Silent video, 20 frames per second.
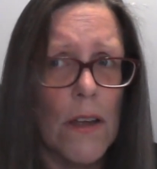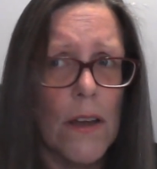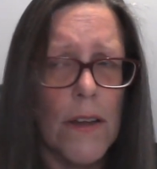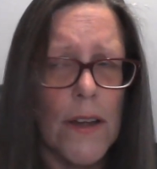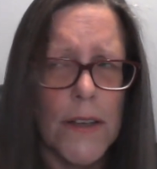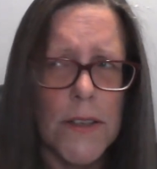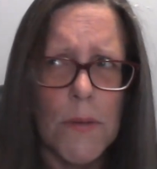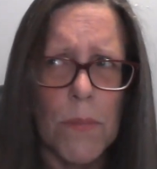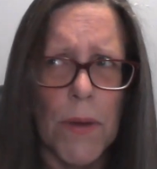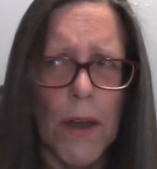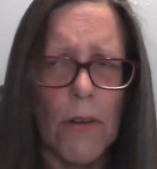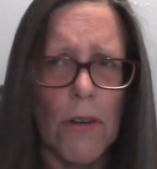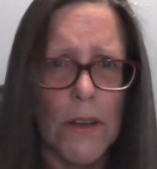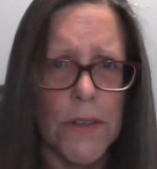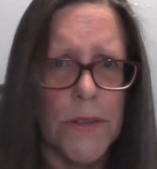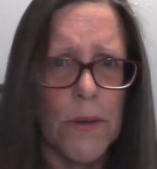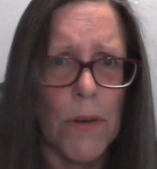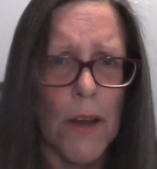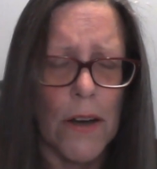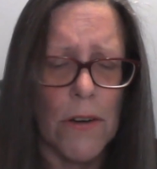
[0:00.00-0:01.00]
That's a big one,
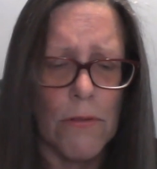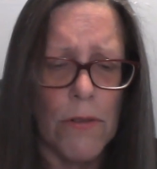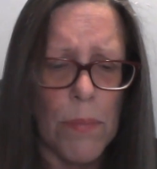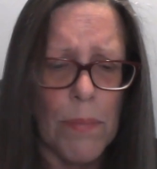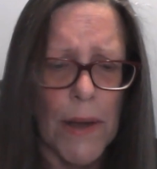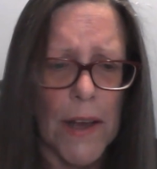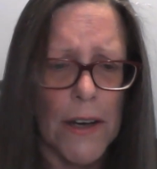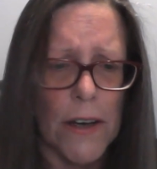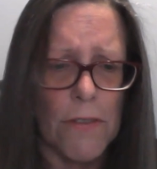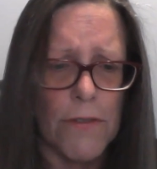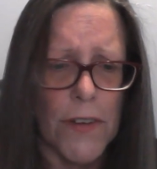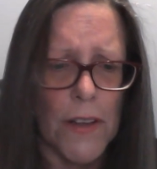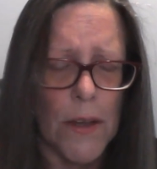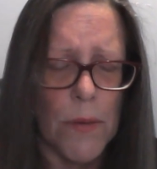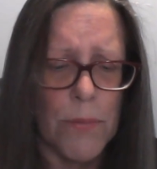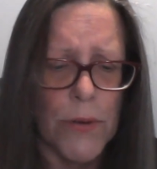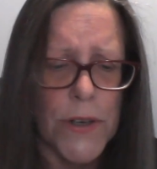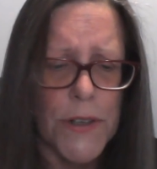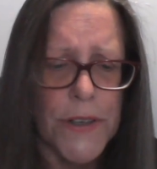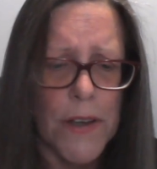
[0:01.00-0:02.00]
so I'm going to repeat it for
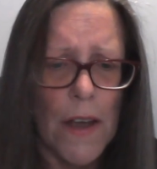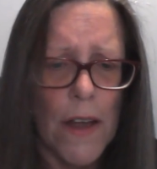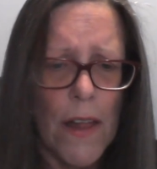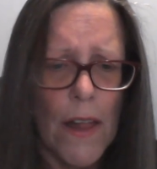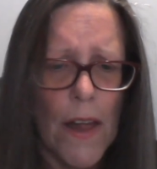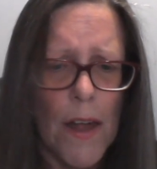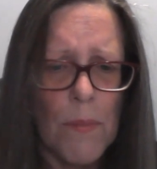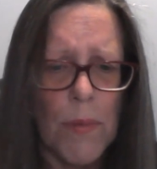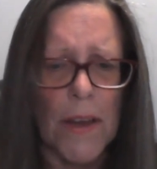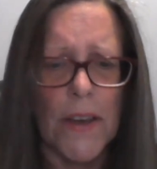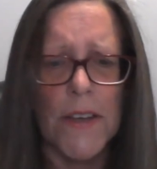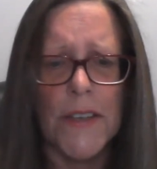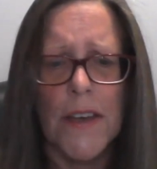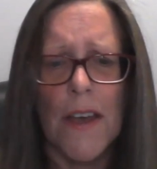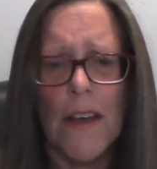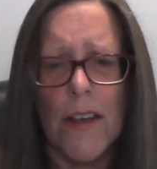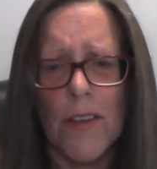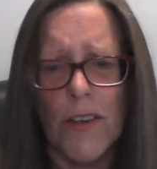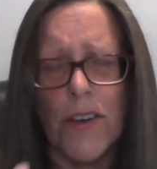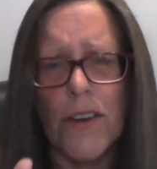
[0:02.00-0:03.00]
Libras because
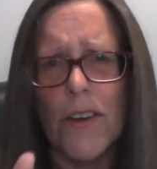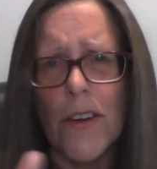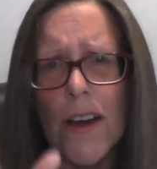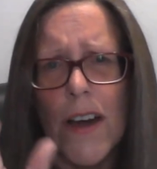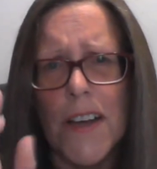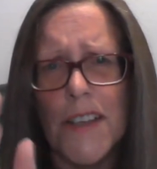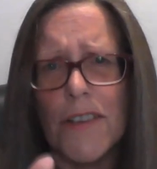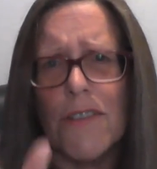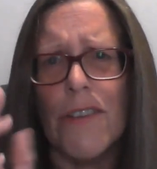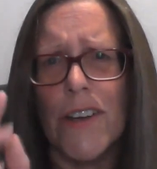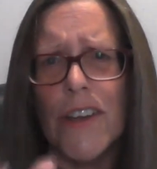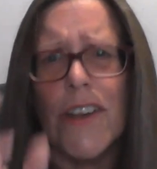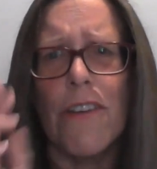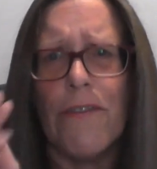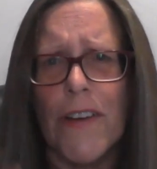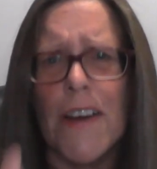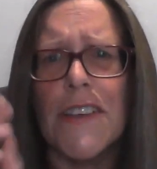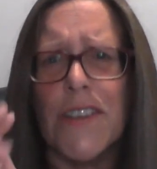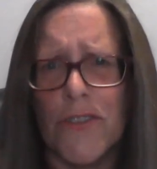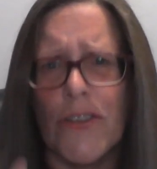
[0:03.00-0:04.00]
you guys are in your
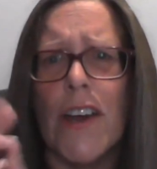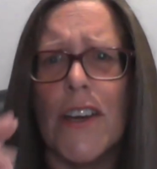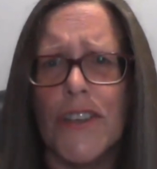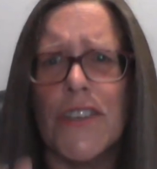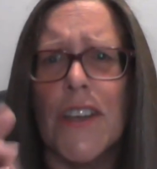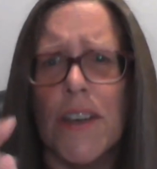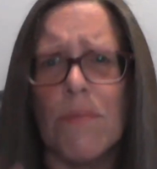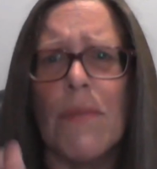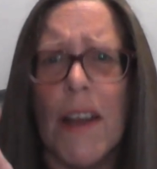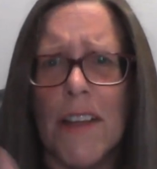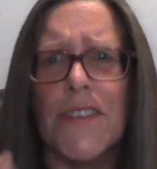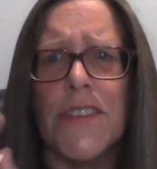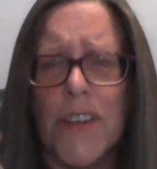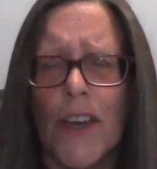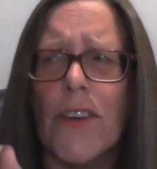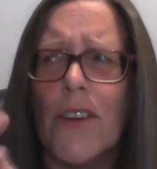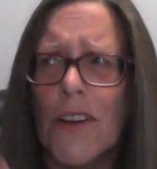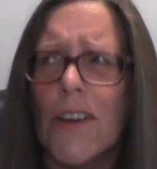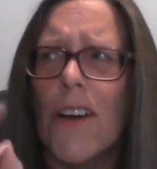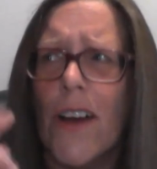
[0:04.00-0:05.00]
frustration month, so
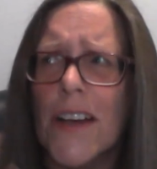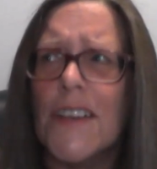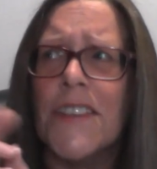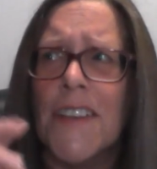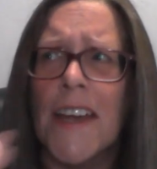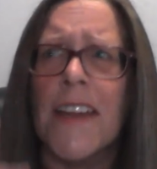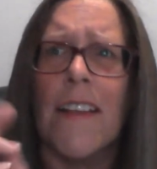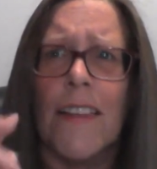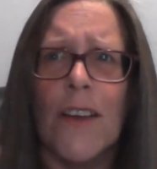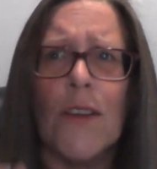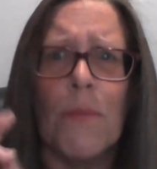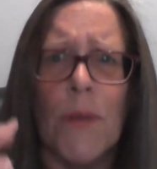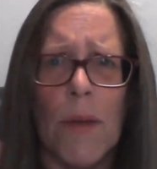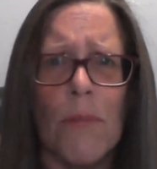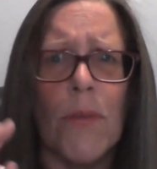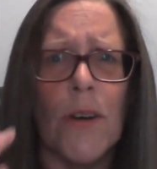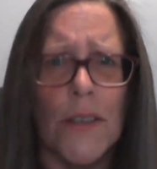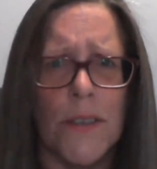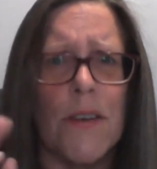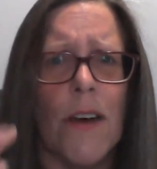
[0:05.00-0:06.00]
you guys need a little
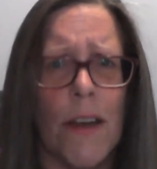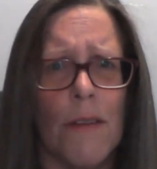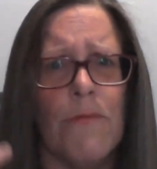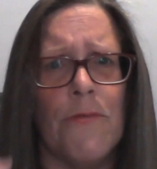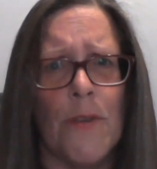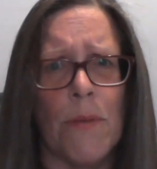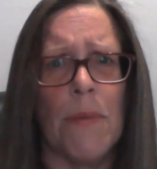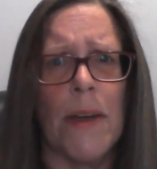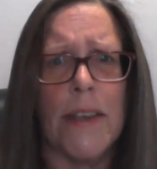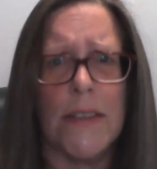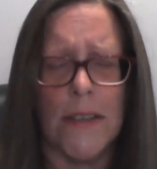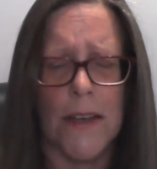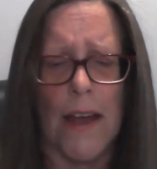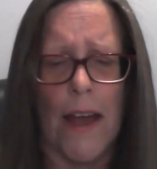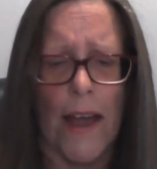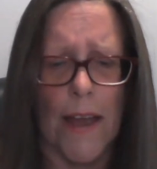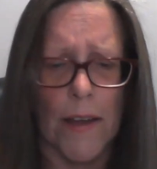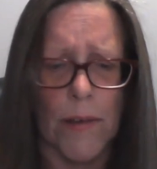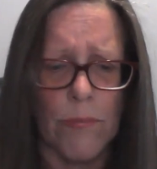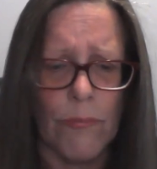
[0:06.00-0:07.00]
bit more time from me
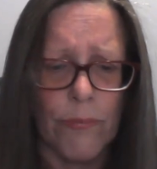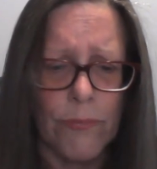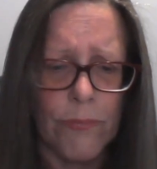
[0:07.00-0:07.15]
today.